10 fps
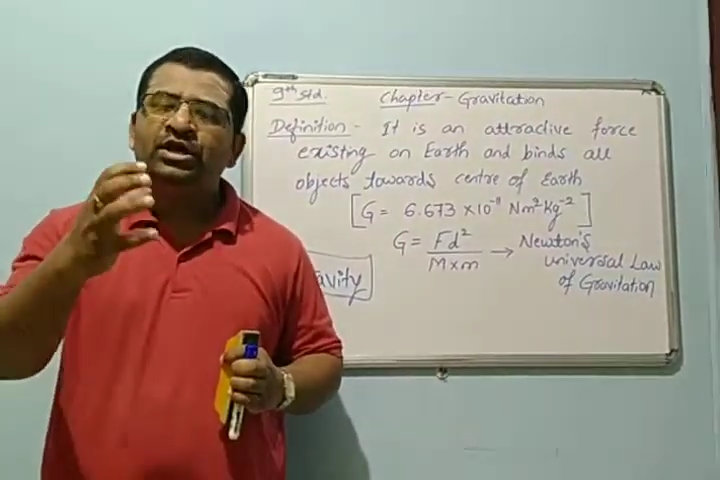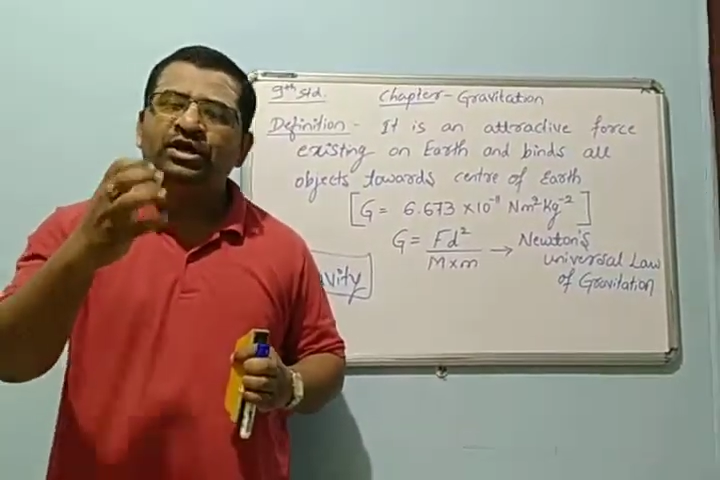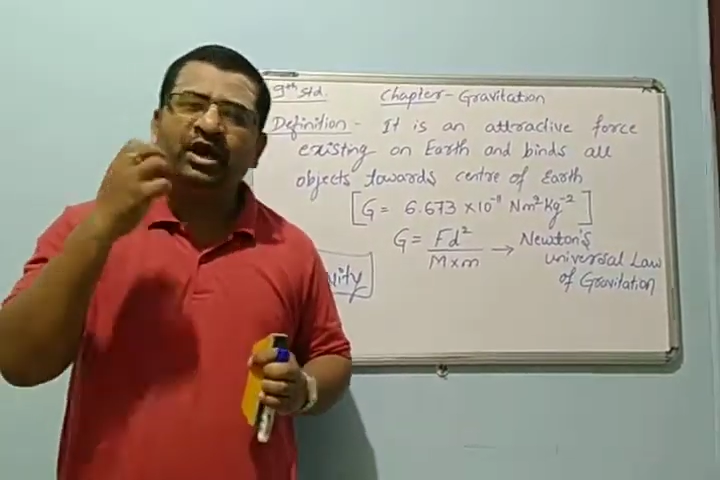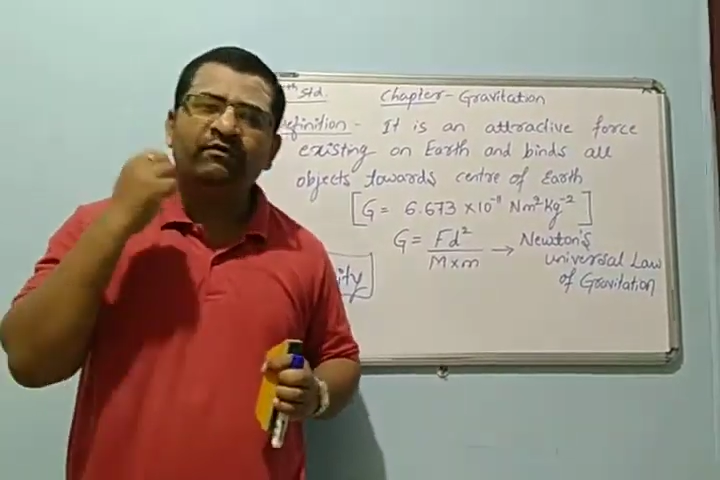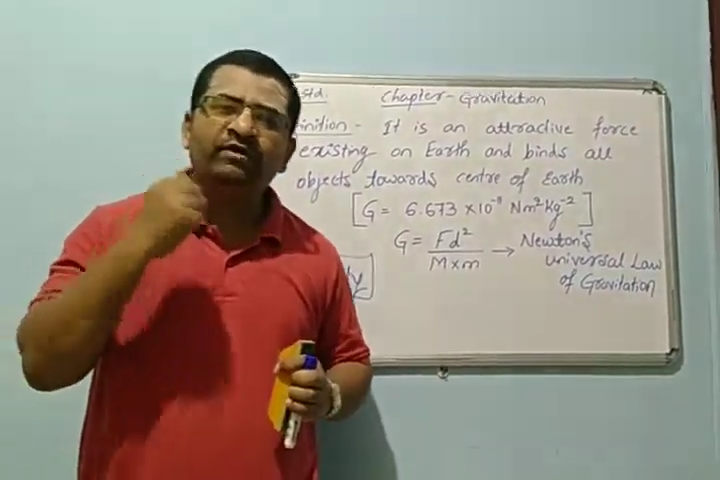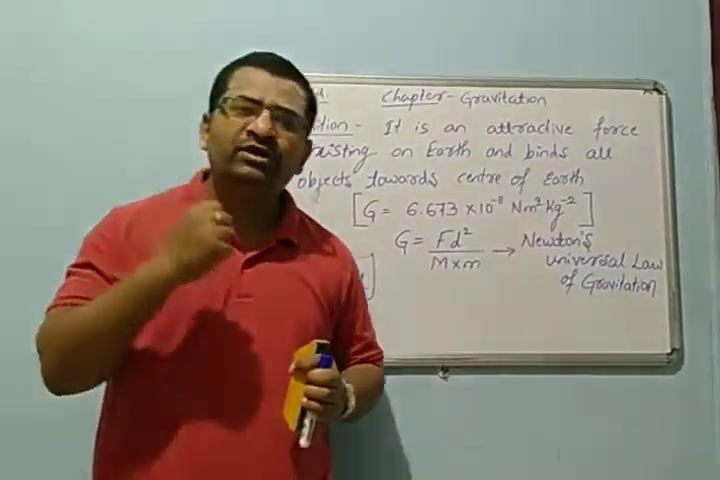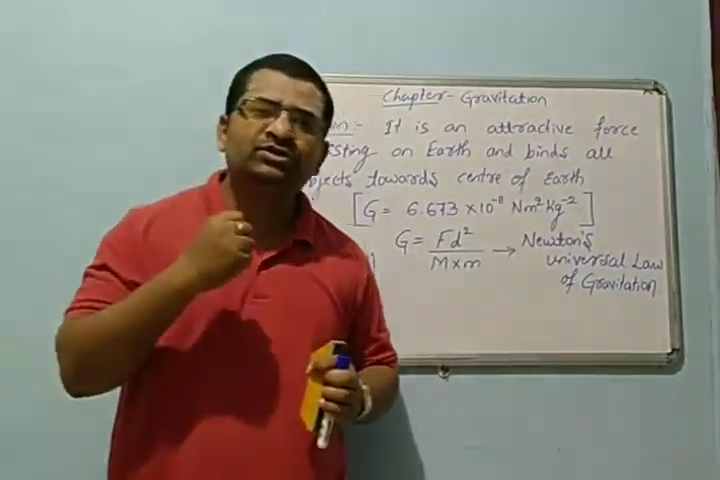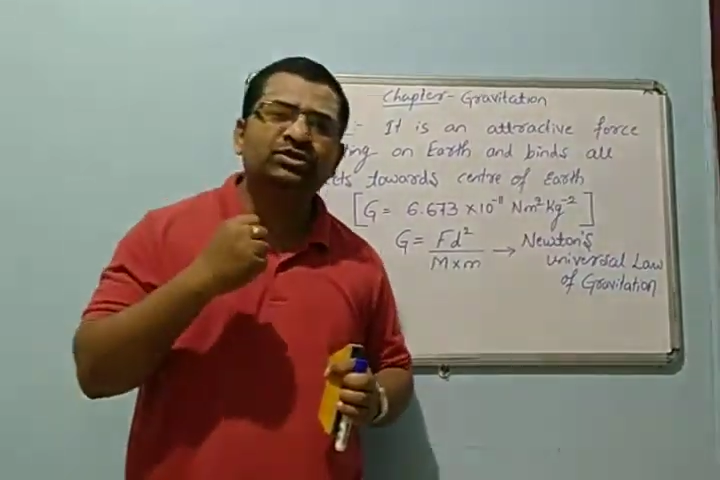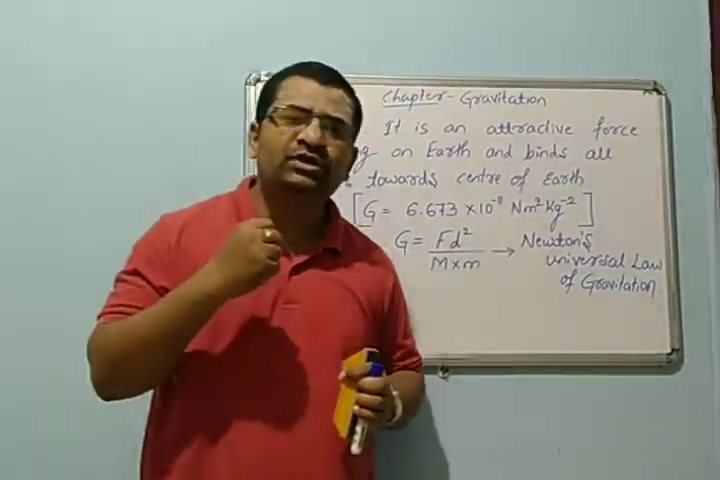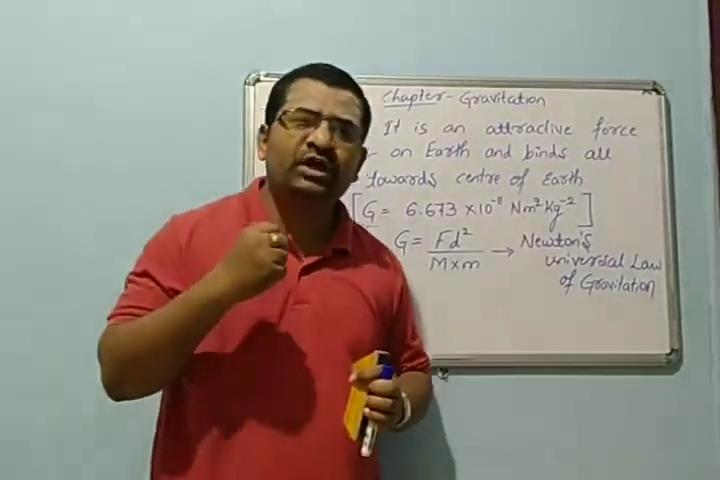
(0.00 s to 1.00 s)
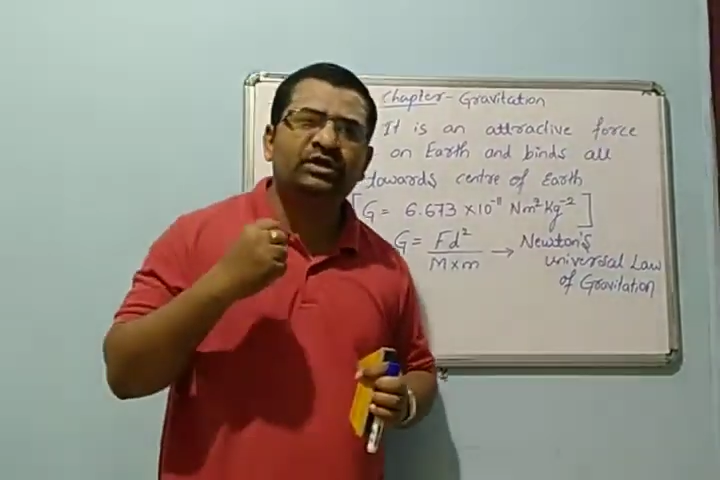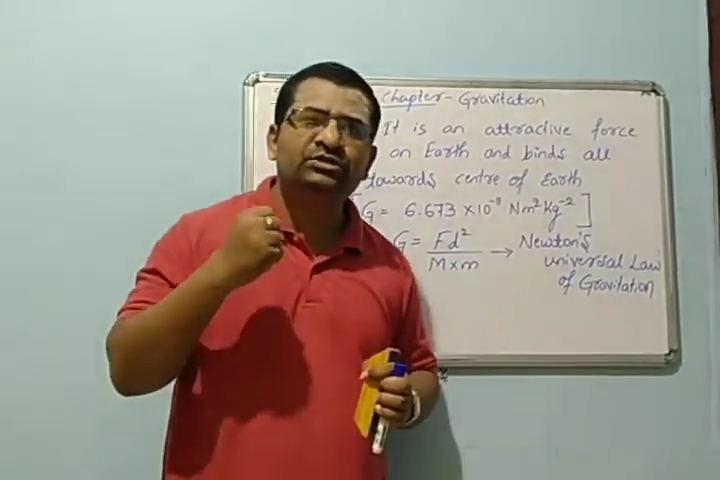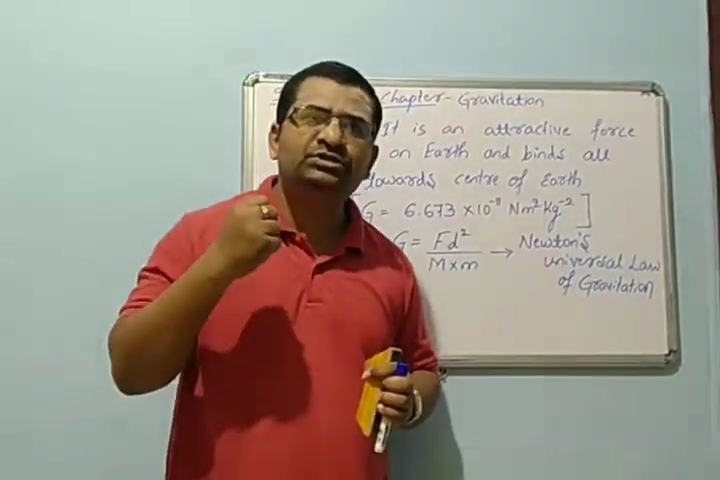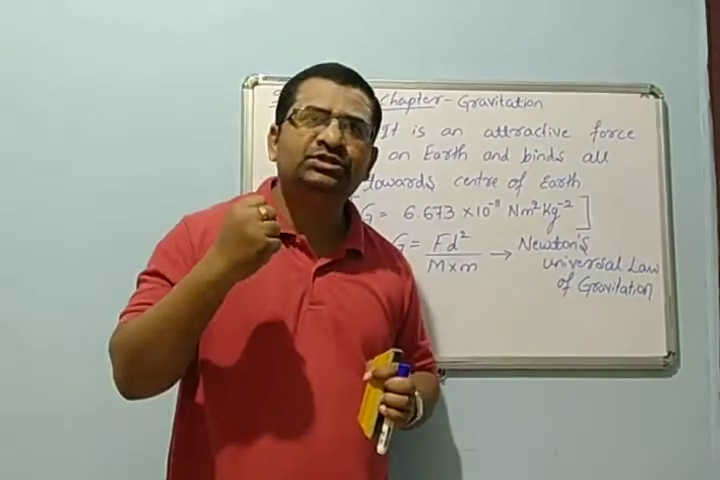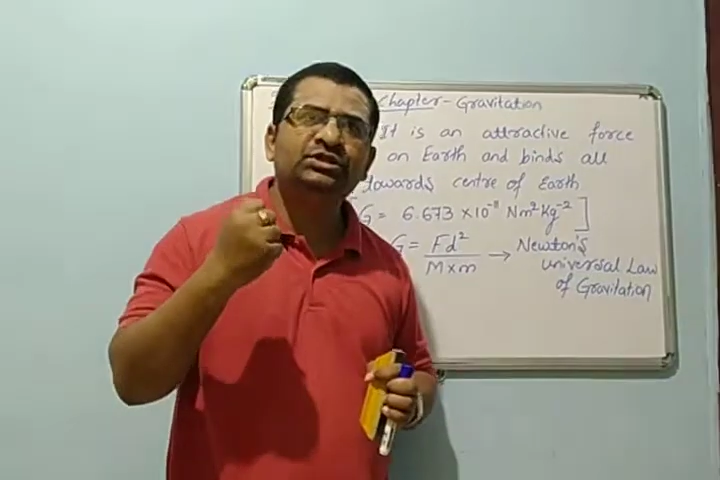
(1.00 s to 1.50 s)
gravitational
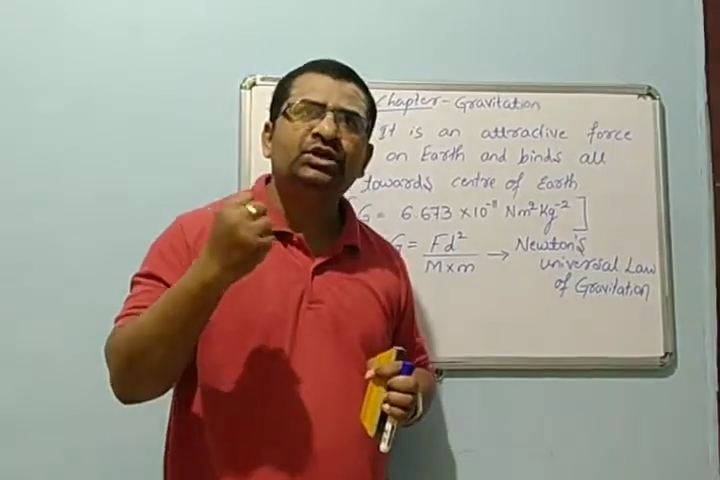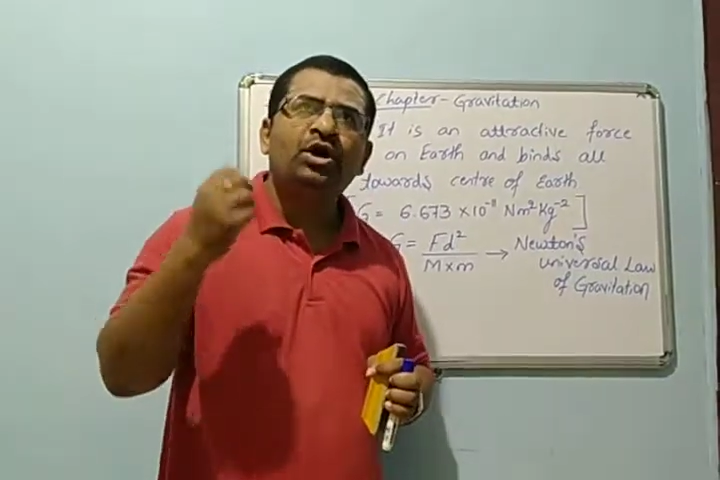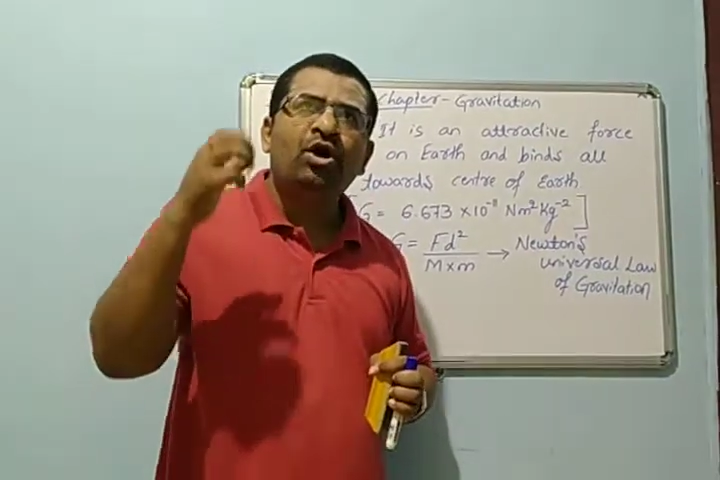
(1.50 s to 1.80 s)
energy